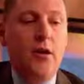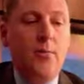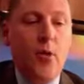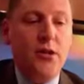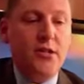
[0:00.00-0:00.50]
Now, the
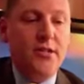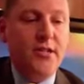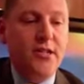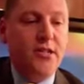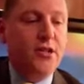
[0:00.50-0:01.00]
process
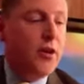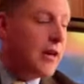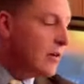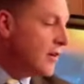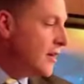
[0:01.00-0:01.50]
is
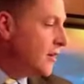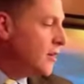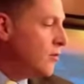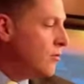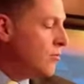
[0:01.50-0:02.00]
starting out kind of
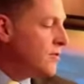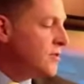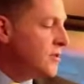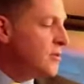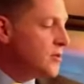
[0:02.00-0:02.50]
like with
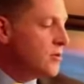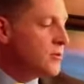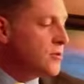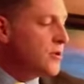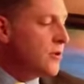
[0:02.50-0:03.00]
some of the
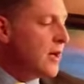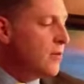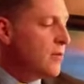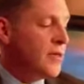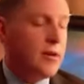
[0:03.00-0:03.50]
stories we're starting
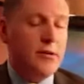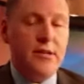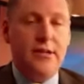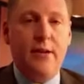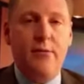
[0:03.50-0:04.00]
out with here
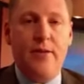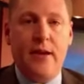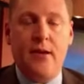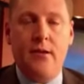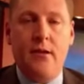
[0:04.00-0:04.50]
today. We've
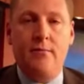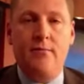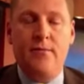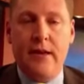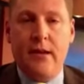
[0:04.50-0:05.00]
had a
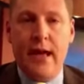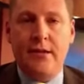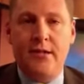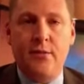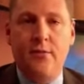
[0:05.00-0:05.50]
fatal
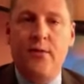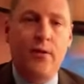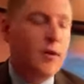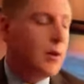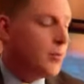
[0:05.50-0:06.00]
accident
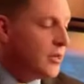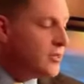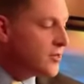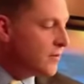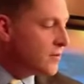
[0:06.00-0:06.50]
involving a
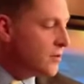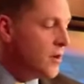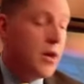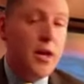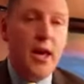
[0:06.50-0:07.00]
police officer,
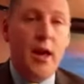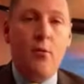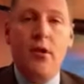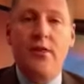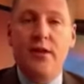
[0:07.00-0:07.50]
and
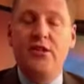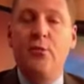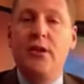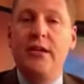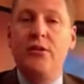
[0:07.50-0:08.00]
one of the things you
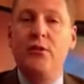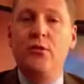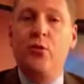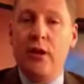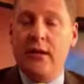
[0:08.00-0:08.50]
want to get to
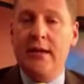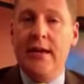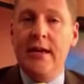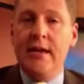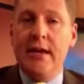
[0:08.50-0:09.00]
quickly
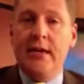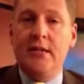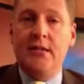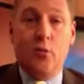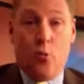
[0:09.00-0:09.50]

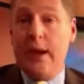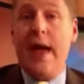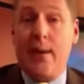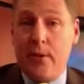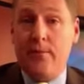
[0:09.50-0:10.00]
is what
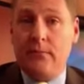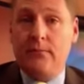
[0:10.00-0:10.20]
happened.